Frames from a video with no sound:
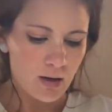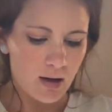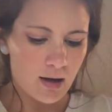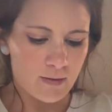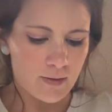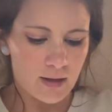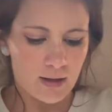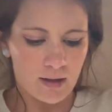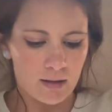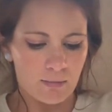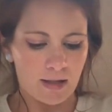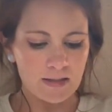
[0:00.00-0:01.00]
And
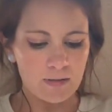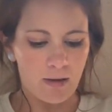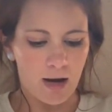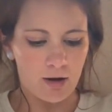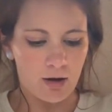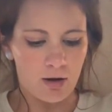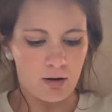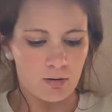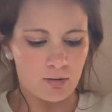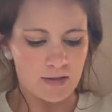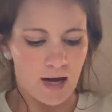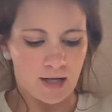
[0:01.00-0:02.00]
then my
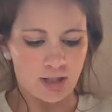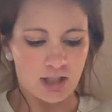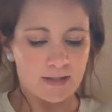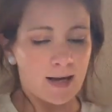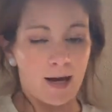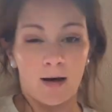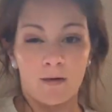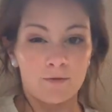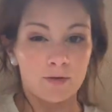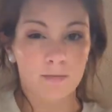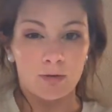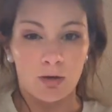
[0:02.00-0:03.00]
tomatoes, I just halved
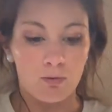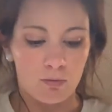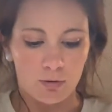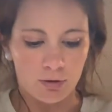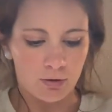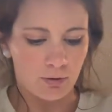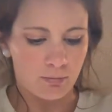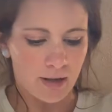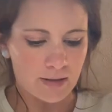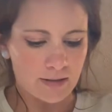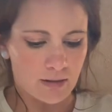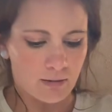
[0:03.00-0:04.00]
them and quartered them,
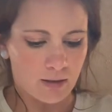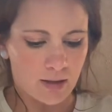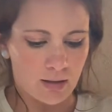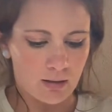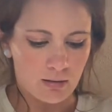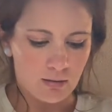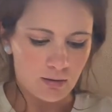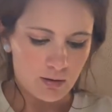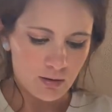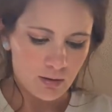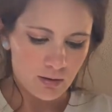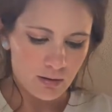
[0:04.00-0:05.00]
basically.
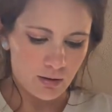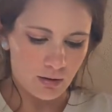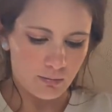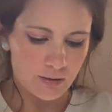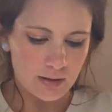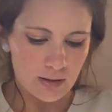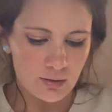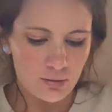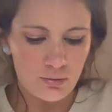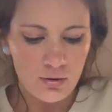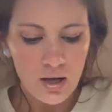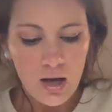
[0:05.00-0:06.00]
Cut them into
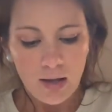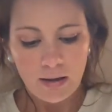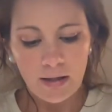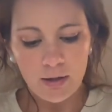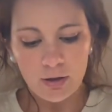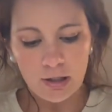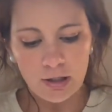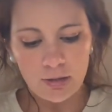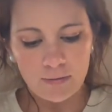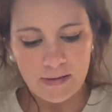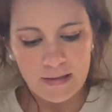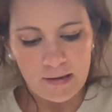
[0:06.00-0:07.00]
little
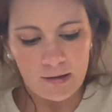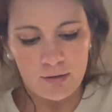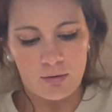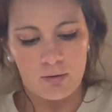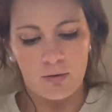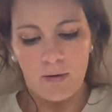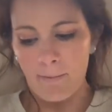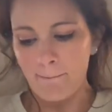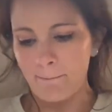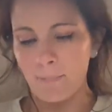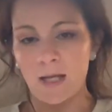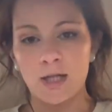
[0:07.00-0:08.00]
cutesy little
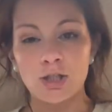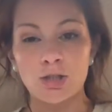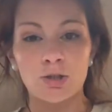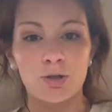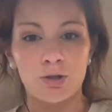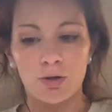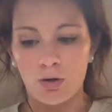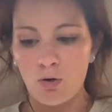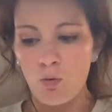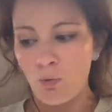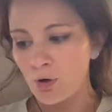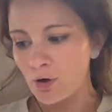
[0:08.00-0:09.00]
miniature
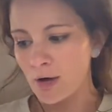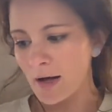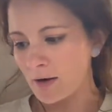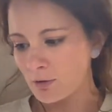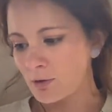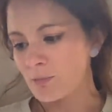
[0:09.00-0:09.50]
quartered heirloom